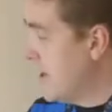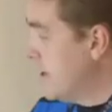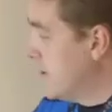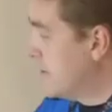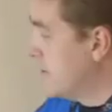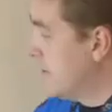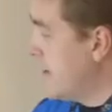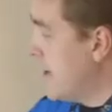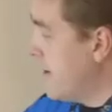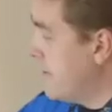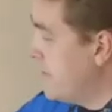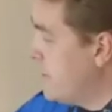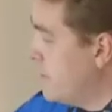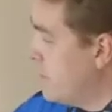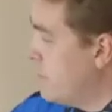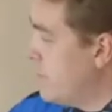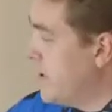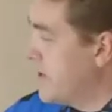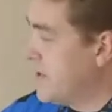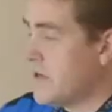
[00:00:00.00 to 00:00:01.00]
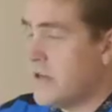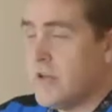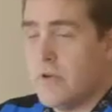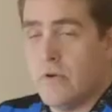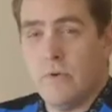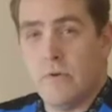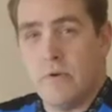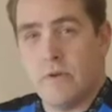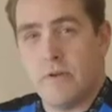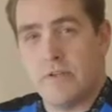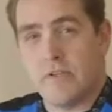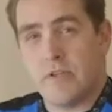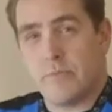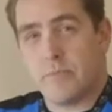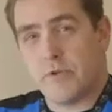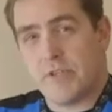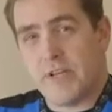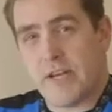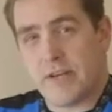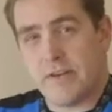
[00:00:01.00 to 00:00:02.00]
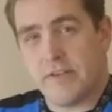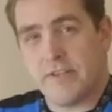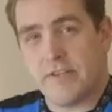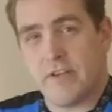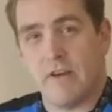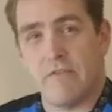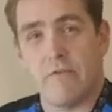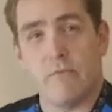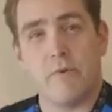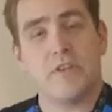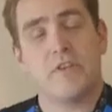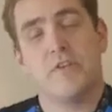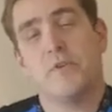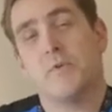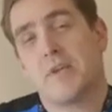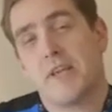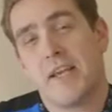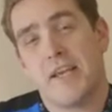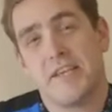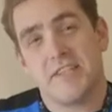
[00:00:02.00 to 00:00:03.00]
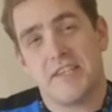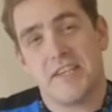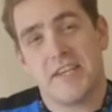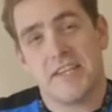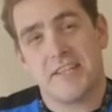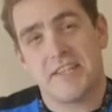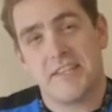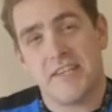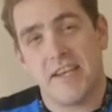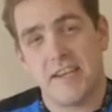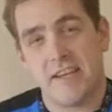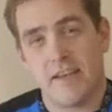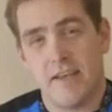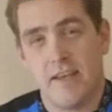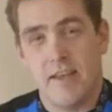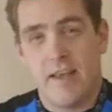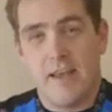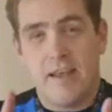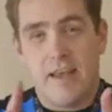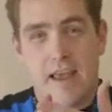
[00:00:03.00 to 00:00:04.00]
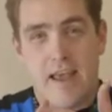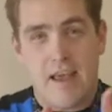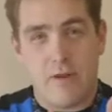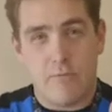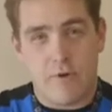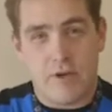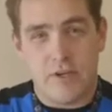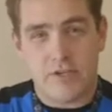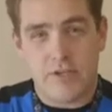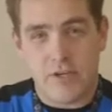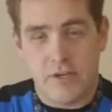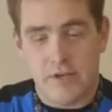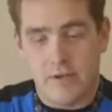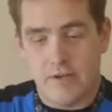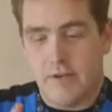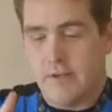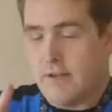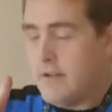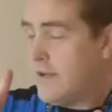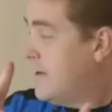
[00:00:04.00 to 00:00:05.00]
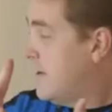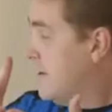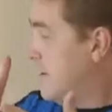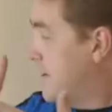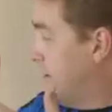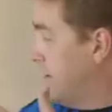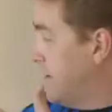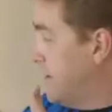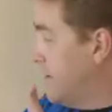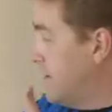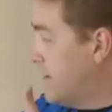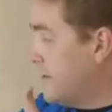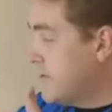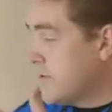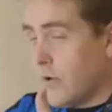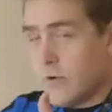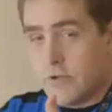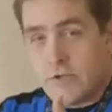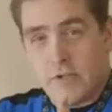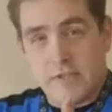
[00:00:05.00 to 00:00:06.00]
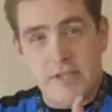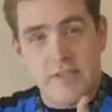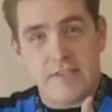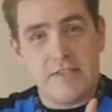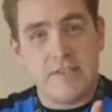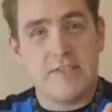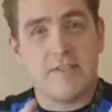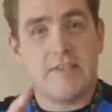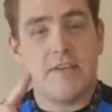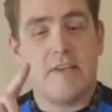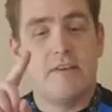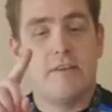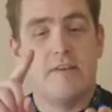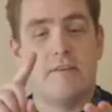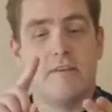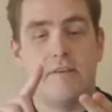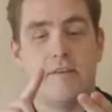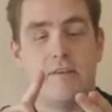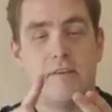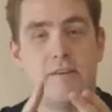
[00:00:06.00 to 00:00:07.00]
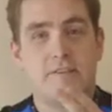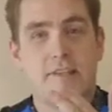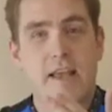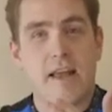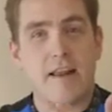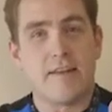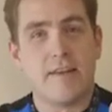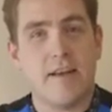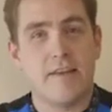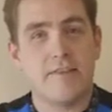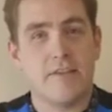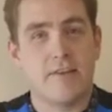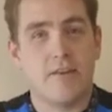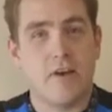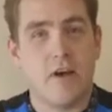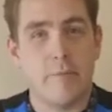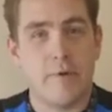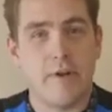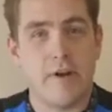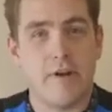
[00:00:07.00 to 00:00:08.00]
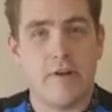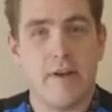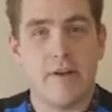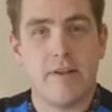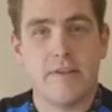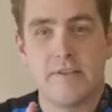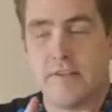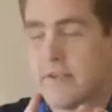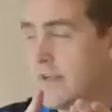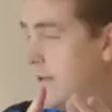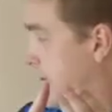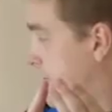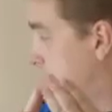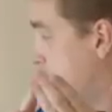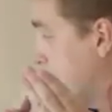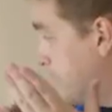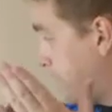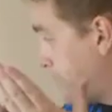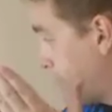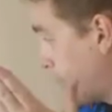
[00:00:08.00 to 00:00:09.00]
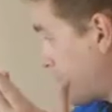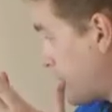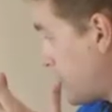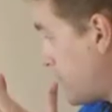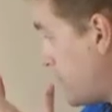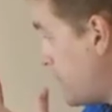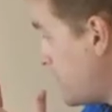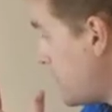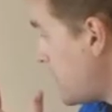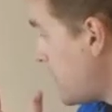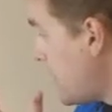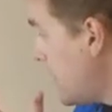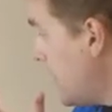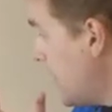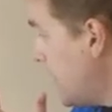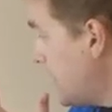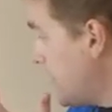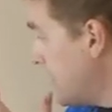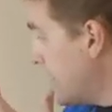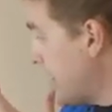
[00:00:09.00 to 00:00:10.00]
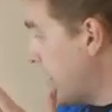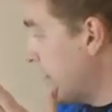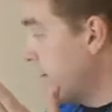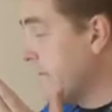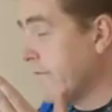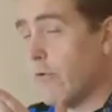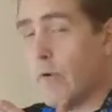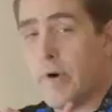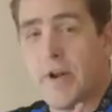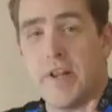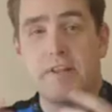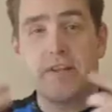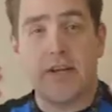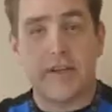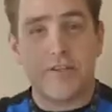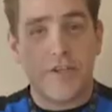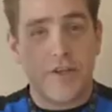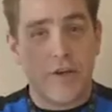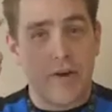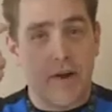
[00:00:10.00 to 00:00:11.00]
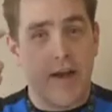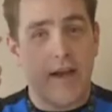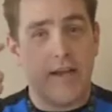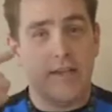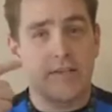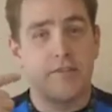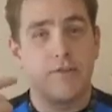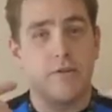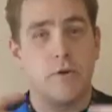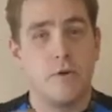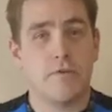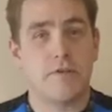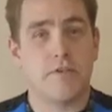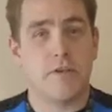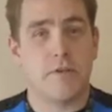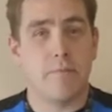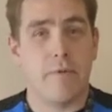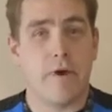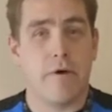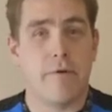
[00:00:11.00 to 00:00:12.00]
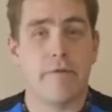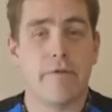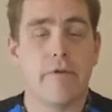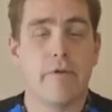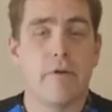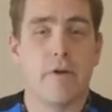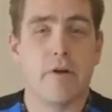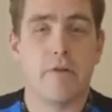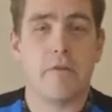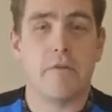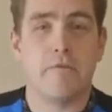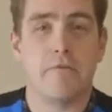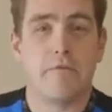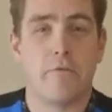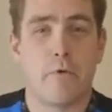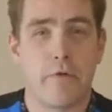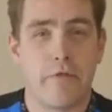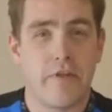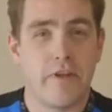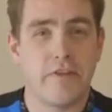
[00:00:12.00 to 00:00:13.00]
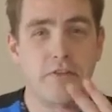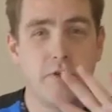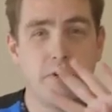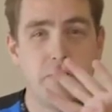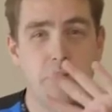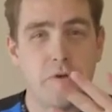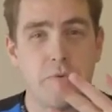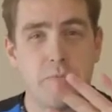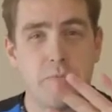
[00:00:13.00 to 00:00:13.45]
So now you know what to do to protect yourself and what to do in case you get sick. Hand washing, social distancing, sanitizing common areas, and avoiding touching your eyes, nose, and mouth are the 4 things you can do to